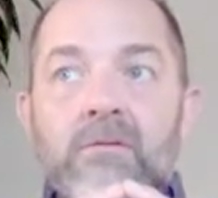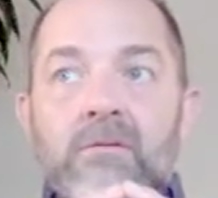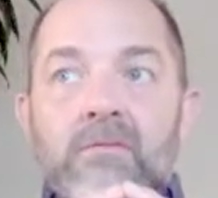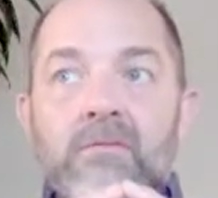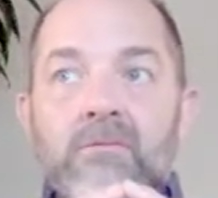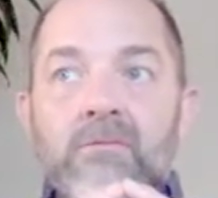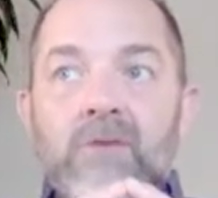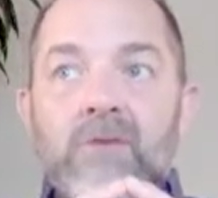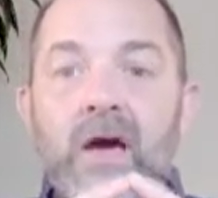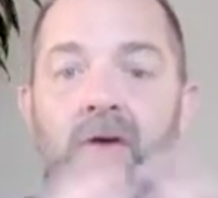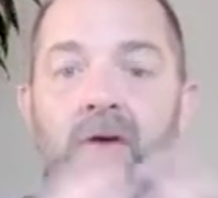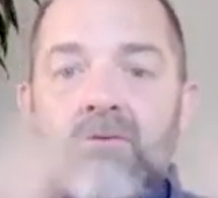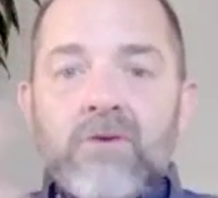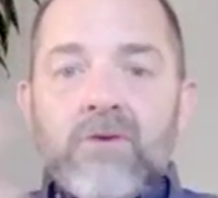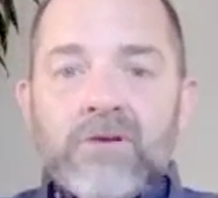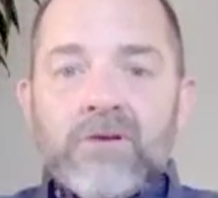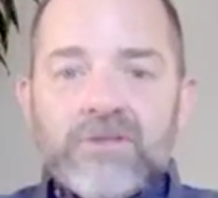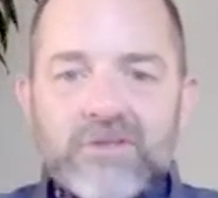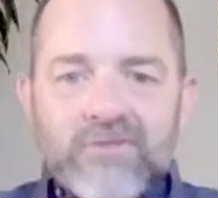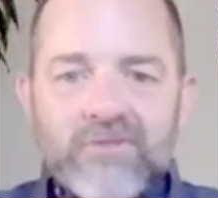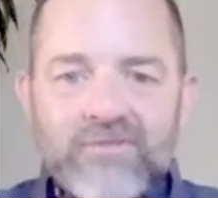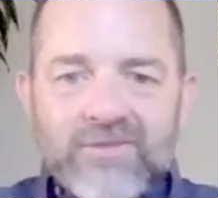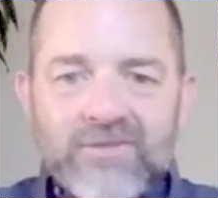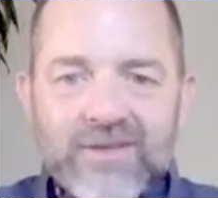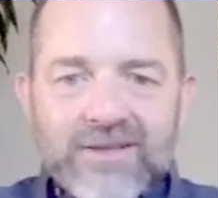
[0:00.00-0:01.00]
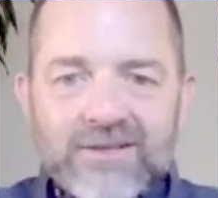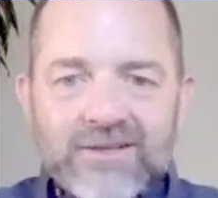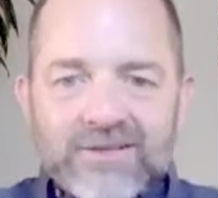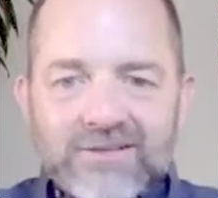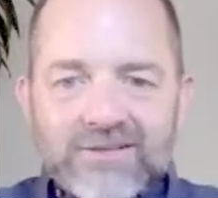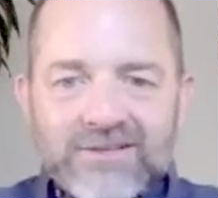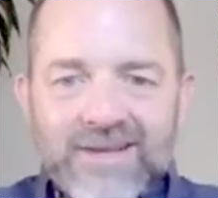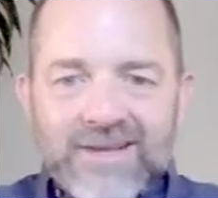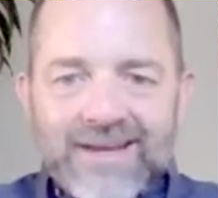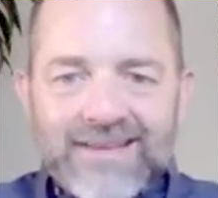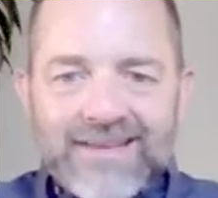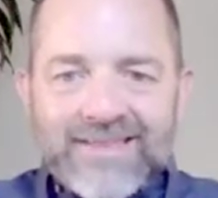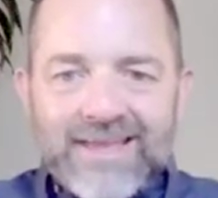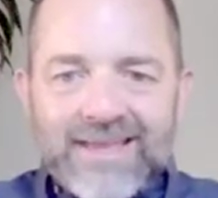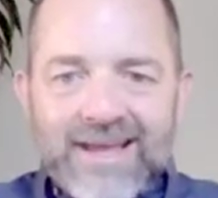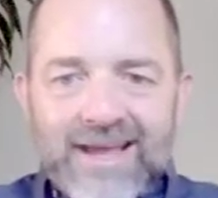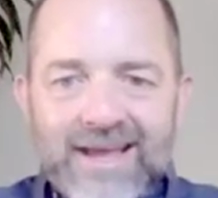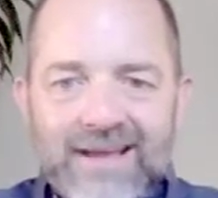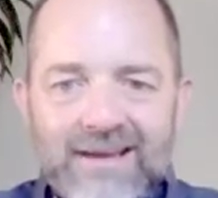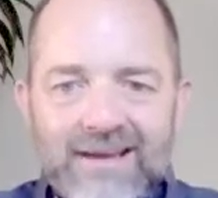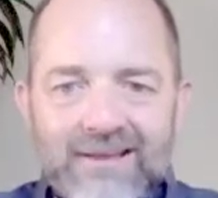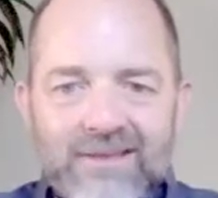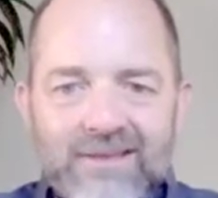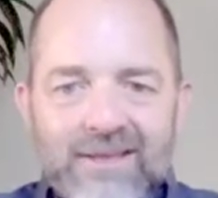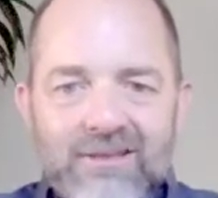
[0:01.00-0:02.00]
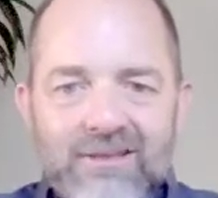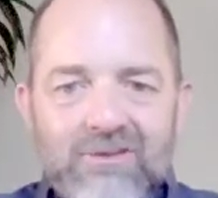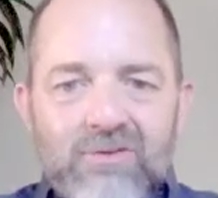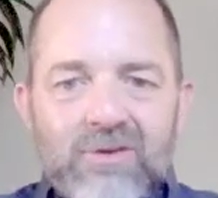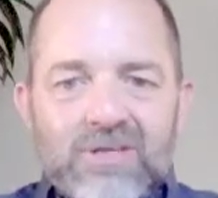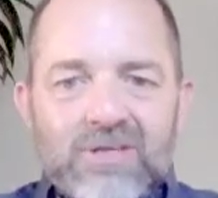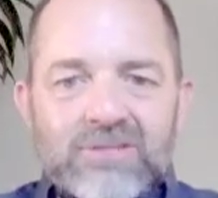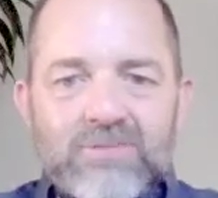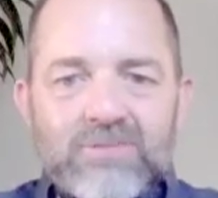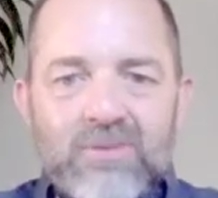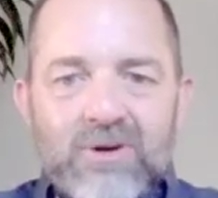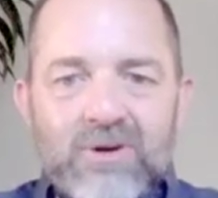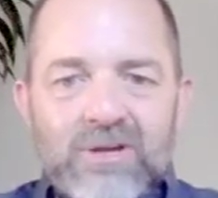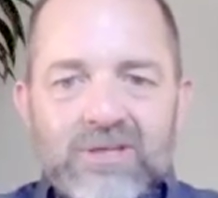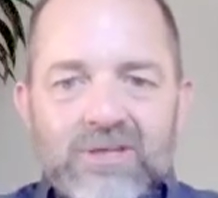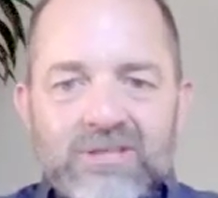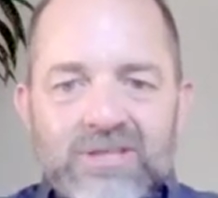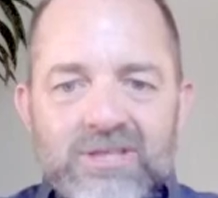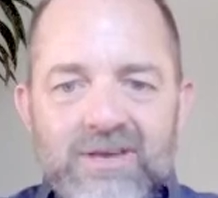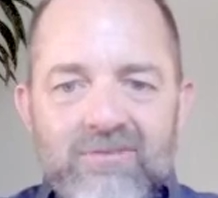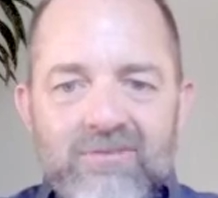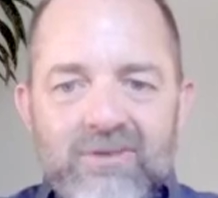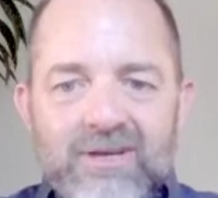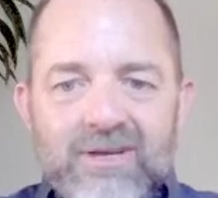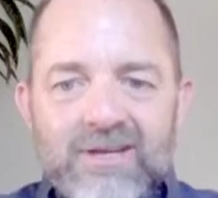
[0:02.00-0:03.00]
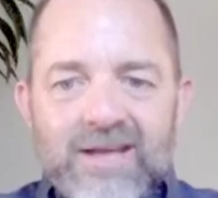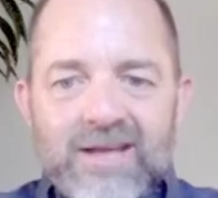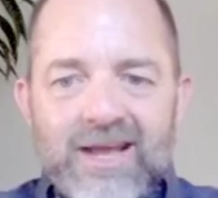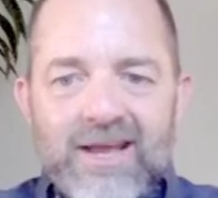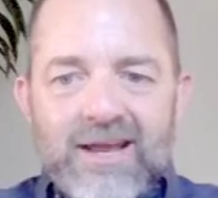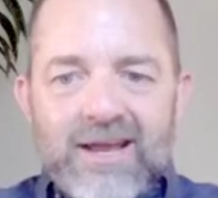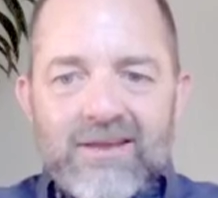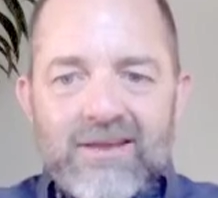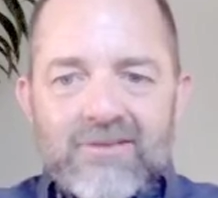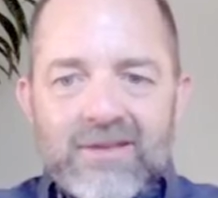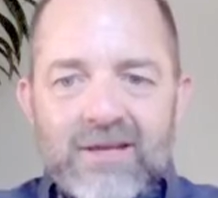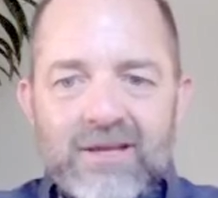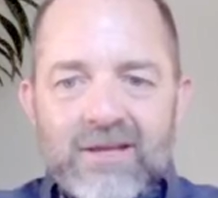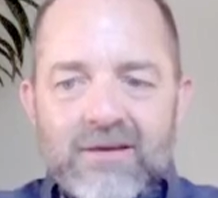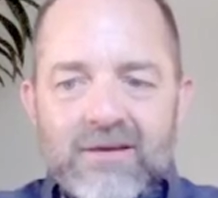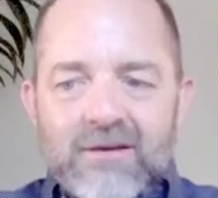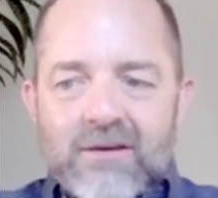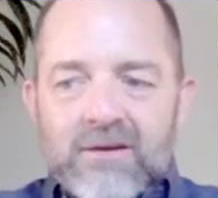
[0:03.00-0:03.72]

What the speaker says: hundreds of things like that you experience every day that,